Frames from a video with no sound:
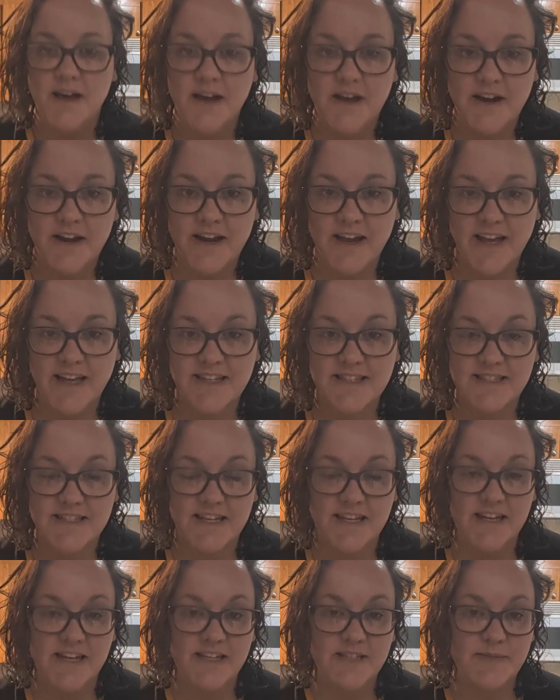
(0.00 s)
right, guys,
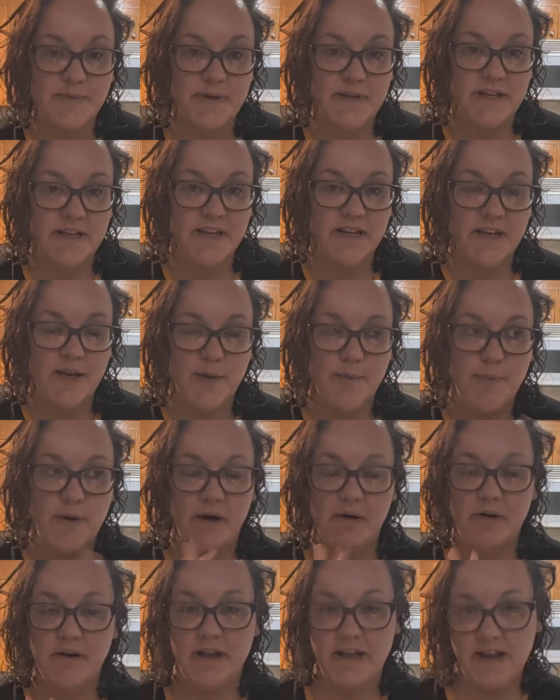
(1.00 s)
it has been
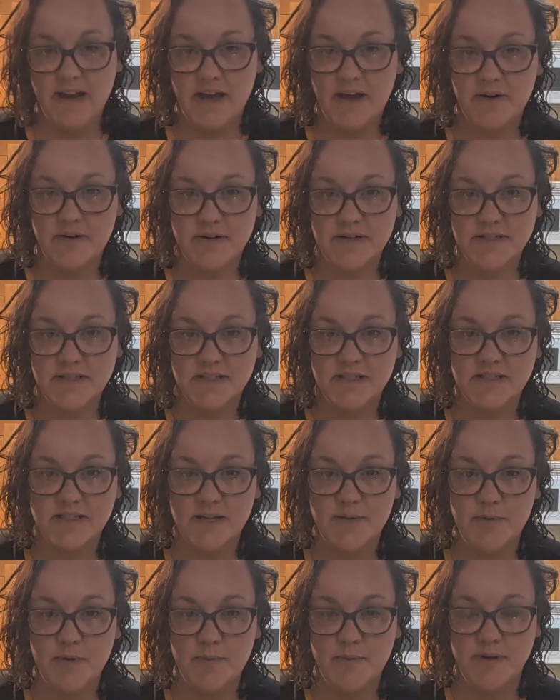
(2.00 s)
about 8 hours since
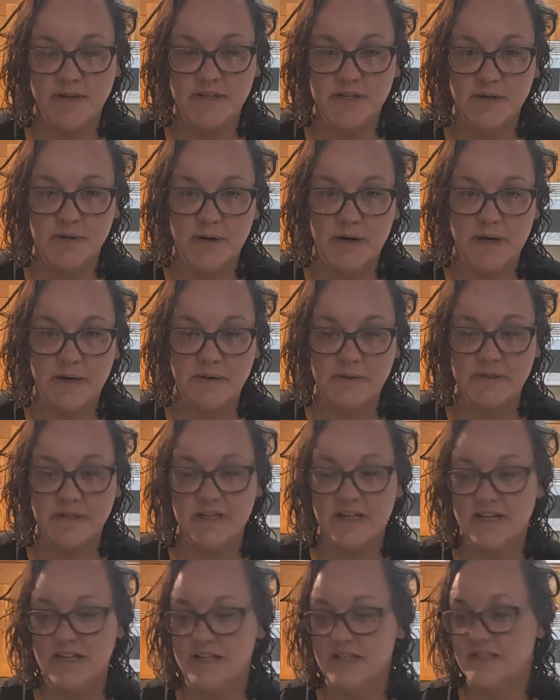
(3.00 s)
I put my dough out.
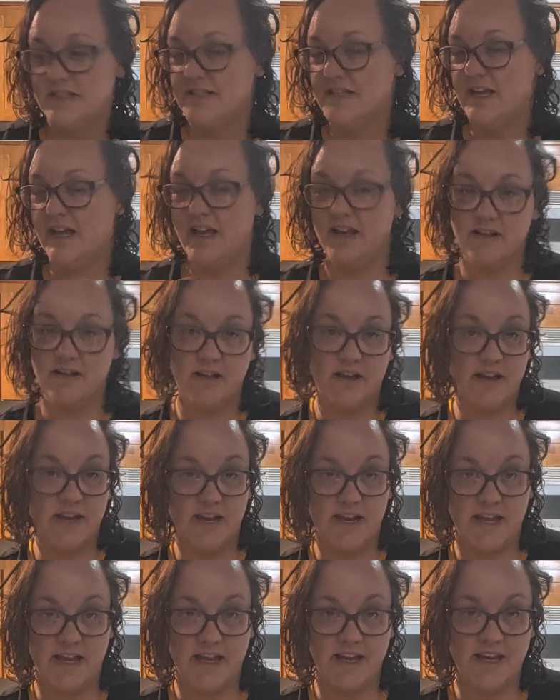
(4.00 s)
It is 8 o'clock at
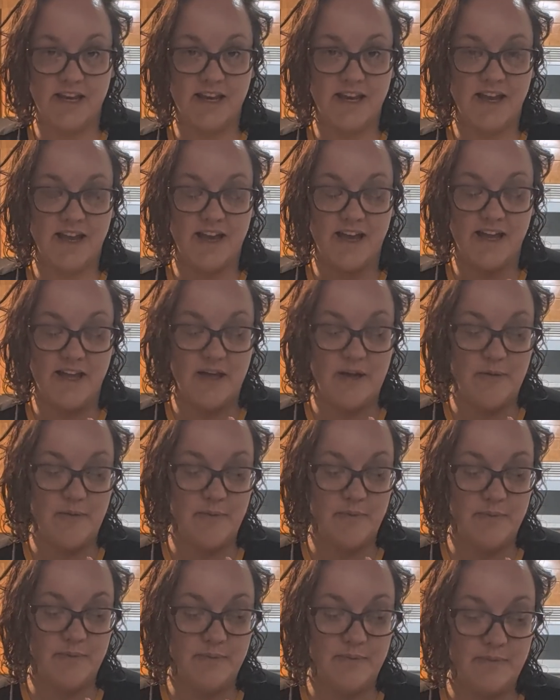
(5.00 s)
night. I
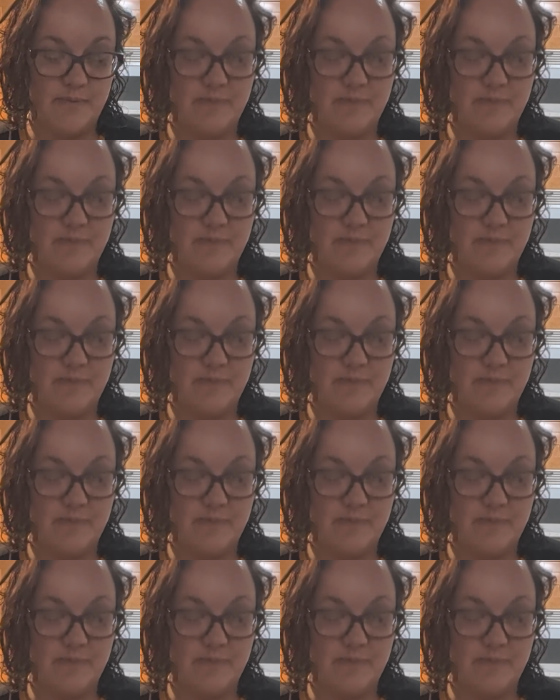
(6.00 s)
am